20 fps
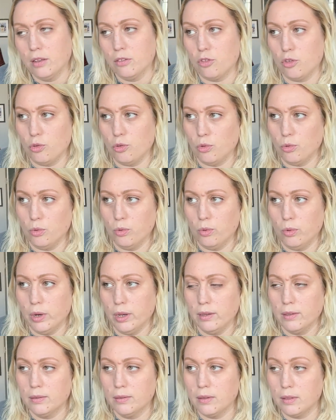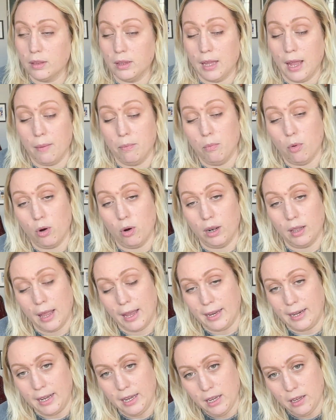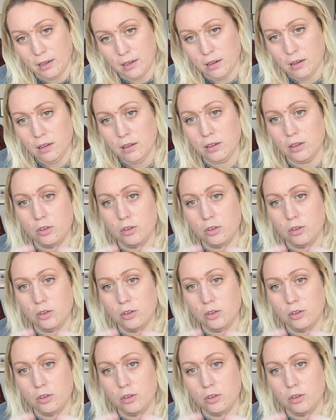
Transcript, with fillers: To let more light in,